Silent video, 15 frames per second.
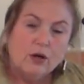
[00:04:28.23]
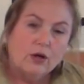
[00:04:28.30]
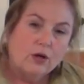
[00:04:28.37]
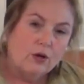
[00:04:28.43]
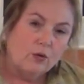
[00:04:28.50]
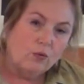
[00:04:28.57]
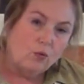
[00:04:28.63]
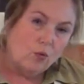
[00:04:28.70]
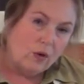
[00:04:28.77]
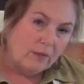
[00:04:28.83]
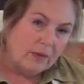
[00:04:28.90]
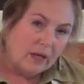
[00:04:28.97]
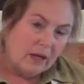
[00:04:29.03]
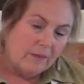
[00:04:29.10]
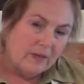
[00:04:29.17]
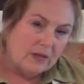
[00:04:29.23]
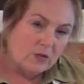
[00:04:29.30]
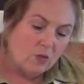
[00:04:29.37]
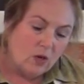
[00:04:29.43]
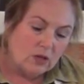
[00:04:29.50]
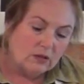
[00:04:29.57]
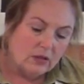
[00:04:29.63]
you're warming up these
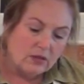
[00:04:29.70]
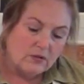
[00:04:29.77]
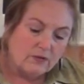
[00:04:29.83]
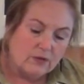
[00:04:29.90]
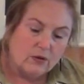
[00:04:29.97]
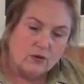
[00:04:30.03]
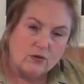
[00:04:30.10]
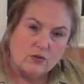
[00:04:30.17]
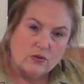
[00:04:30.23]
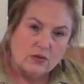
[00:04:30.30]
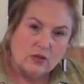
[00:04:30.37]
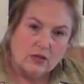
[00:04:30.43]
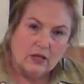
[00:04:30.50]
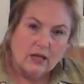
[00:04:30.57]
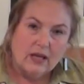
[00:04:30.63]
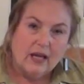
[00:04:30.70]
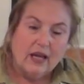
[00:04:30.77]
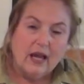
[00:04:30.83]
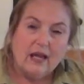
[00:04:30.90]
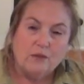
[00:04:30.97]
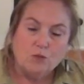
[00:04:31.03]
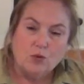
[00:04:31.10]
walnuts first.
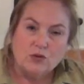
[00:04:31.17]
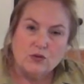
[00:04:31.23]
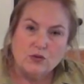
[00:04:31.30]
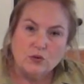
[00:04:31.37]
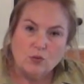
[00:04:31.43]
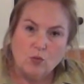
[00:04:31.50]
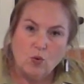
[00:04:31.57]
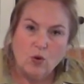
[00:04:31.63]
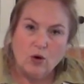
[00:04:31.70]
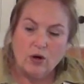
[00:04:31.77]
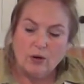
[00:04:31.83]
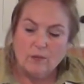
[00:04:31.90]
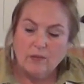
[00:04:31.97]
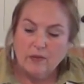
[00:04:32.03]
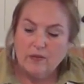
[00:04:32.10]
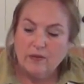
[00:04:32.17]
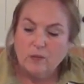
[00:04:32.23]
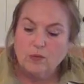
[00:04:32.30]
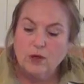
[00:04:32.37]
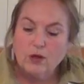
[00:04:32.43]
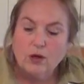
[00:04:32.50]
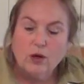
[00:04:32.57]
And once they're warm, then
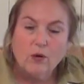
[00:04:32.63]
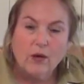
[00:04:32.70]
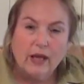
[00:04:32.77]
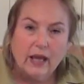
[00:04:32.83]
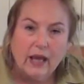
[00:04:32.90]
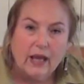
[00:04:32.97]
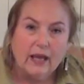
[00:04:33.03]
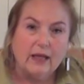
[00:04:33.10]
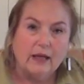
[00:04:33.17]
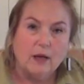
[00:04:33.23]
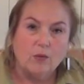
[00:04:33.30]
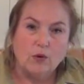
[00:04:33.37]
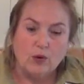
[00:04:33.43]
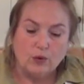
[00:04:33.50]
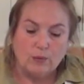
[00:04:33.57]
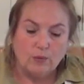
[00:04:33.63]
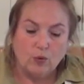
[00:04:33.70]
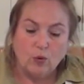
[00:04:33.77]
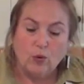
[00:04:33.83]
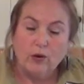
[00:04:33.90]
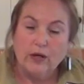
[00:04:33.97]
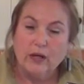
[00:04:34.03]
we're going to go ahead and we're going to
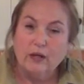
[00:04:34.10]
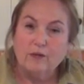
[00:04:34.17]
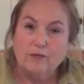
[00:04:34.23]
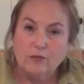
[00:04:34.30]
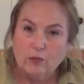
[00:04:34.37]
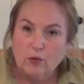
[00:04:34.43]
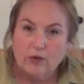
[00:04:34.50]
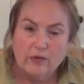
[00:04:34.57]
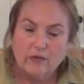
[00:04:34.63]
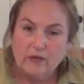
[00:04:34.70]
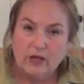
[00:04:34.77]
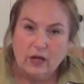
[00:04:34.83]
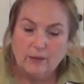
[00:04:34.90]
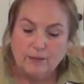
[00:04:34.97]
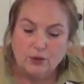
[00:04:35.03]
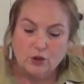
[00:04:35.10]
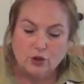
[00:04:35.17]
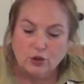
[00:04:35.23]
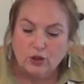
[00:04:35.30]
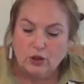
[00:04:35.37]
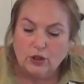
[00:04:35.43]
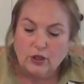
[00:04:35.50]
pour in 1/4 cup of
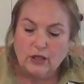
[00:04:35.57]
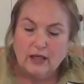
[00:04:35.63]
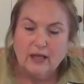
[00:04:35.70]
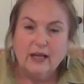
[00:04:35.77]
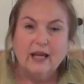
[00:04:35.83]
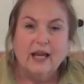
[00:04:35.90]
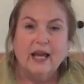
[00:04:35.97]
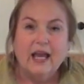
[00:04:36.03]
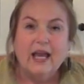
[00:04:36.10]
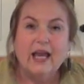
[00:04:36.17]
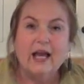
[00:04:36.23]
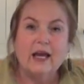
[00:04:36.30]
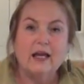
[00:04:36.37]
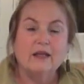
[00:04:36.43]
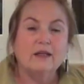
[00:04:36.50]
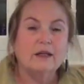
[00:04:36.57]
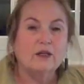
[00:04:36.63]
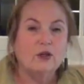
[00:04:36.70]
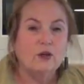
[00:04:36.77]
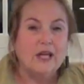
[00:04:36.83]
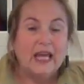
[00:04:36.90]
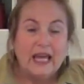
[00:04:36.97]
sugar. And
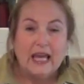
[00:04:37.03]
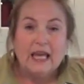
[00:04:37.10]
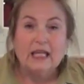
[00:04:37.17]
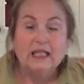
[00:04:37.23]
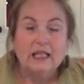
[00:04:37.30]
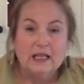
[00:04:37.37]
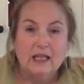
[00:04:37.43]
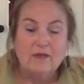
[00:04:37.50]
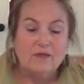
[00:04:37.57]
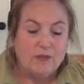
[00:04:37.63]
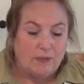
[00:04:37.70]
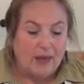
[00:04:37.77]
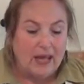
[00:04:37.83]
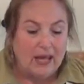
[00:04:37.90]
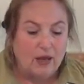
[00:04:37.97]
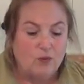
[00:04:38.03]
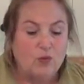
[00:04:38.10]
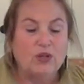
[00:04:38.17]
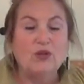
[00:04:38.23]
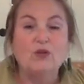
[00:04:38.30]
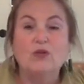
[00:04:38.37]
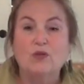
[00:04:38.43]
you can't leave the pan
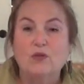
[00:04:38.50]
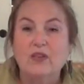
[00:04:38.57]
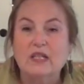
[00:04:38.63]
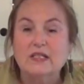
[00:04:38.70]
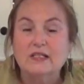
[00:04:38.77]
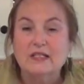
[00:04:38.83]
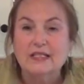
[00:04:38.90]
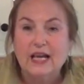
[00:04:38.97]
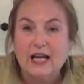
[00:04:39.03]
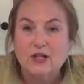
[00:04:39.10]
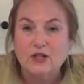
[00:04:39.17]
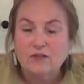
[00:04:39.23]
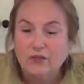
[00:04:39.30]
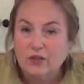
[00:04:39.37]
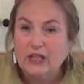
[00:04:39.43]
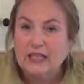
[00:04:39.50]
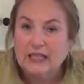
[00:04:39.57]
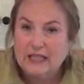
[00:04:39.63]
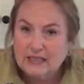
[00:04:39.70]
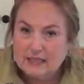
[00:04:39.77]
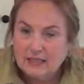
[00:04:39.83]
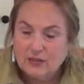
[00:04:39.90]
when you do this. It's actually very
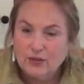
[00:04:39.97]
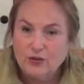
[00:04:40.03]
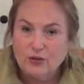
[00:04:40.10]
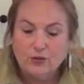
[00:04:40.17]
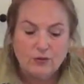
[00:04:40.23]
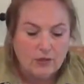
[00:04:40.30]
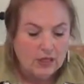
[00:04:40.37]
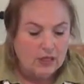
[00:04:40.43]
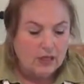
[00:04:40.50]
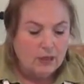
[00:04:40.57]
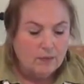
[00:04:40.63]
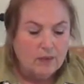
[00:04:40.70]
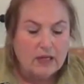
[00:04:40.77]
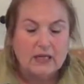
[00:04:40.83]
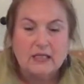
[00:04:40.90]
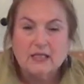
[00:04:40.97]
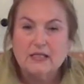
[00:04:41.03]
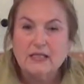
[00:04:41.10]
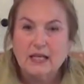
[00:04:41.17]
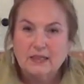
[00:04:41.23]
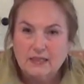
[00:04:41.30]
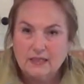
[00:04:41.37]
easy to do, but it's
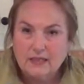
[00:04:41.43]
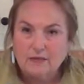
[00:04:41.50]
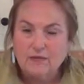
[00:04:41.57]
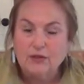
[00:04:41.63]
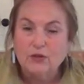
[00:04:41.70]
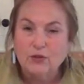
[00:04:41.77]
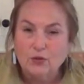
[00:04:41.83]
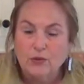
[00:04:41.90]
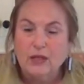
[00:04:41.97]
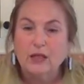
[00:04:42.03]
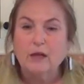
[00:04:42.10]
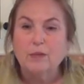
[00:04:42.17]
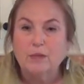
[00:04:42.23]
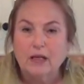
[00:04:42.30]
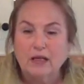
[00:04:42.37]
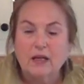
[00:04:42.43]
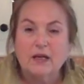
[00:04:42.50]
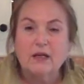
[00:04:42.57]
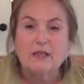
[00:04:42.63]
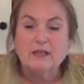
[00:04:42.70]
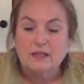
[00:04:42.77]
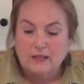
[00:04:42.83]
sensitive in doing it,
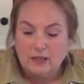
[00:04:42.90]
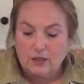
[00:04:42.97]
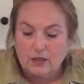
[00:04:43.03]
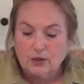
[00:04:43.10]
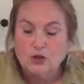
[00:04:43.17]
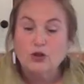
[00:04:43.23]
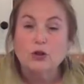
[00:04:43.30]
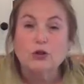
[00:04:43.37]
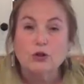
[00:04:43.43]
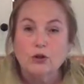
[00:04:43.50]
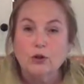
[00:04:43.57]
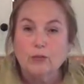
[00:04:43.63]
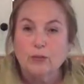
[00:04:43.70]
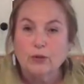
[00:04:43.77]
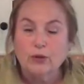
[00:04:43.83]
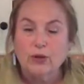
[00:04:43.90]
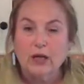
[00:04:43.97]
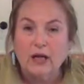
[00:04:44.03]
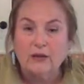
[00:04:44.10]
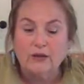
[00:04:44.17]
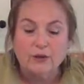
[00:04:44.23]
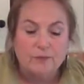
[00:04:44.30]
because the sugar could burn
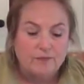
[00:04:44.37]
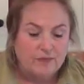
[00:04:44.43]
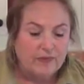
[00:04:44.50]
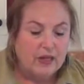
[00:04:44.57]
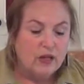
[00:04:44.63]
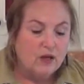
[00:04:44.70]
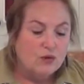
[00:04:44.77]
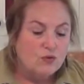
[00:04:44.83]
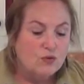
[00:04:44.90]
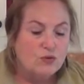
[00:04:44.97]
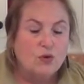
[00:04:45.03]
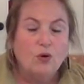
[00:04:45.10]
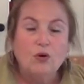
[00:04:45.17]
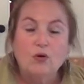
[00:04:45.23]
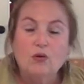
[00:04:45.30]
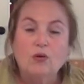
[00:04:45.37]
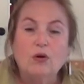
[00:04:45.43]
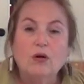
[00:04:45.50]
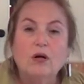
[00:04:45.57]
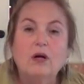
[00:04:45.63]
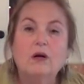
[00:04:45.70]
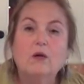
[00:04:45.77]
on you.
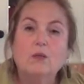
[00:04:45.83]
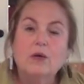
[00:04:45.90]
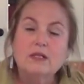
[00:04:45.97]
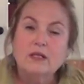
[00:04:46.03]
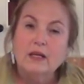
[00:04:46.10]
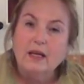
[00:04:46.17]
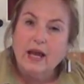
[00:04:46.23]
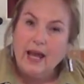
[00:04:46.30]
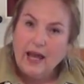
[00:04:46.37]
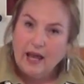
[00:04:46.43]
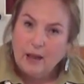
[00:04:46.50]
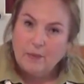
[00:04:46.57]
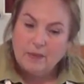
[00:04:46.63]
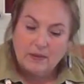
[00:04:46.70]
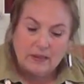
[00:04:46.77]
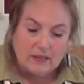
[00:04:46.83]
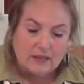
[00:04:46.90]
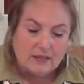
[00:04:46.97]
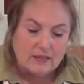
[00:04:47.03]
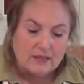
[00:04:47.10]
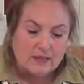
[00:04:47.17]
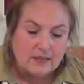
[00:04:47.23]
So what's going to happen
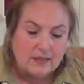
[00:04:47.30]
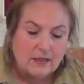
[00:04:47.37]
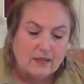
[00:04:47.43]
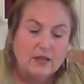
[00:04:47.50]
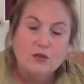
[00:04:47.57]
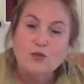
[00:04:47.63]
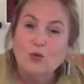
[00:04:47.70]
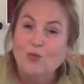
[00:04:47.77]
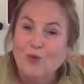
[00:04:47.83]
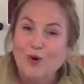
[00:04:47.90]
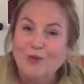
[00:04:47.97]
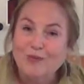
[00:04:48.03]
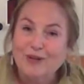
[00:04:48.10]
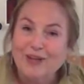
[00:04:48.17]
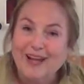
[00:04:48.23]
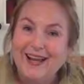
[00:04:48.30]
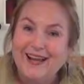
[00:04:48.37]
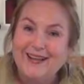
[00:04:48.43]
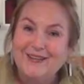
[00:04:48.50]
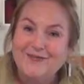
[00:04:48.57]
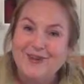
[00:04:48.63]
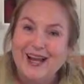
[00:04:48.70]
is, and these are warming
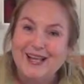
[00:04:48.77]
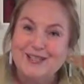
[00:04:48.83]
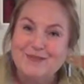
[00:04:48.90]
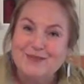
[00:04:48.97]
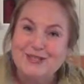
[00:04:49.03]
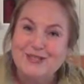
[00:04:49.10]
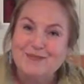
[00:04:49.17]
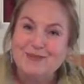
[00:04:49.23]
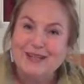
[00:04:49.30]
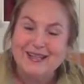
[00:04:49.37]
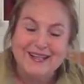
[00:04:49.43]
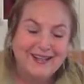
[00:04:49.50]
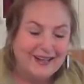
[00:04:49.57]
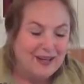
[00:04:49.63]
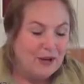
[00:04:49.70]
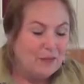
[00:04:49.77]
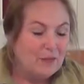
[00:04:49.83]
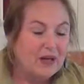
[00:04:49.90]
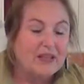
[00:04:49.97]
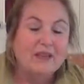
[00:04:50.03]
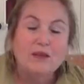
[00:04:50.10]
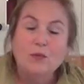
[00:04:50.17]
as we speak,
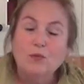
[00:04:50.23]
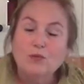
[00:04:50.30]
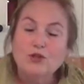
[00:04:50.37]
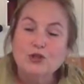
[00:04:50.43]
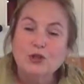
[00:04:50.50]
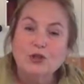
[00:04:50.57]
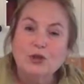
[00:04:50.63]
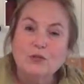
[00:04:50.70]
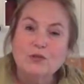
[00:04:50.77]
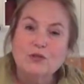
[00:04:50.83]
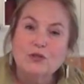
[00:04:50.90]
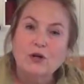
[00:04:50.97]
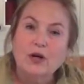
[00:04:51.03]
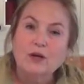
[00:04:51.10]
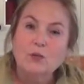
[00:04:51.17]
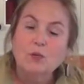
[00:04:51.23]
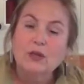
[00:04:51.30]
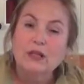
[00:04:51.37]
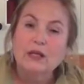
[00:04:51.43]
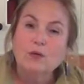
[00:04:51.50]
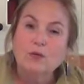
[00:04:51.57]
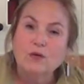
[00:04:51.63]
but the sugar will start
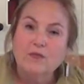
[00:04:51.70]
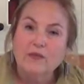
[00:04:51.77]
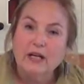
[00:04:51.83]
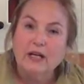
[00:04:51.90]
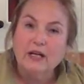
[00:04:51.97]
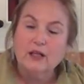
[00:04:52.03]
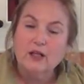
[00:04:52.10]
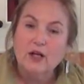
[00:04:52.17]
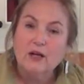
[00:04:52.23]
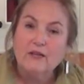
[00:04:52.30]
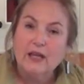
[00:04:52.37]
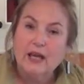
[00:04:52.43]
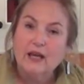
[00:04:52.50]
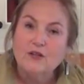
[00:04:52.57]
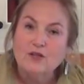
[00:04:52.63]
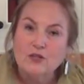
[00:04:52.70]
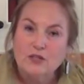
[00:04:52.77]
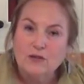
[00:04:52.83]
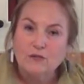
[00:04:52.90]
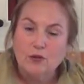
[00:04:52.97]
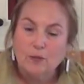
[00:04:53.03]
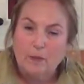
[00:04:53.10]
liquefying along the edges
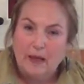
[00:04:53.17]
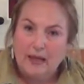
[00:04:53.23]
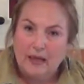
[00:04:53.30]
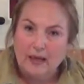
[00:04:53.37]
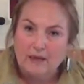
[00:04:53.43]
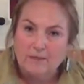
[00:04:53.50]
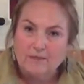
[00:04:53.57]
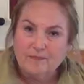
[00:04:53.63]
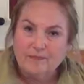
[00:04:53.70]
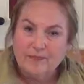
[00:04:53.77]
of your pan.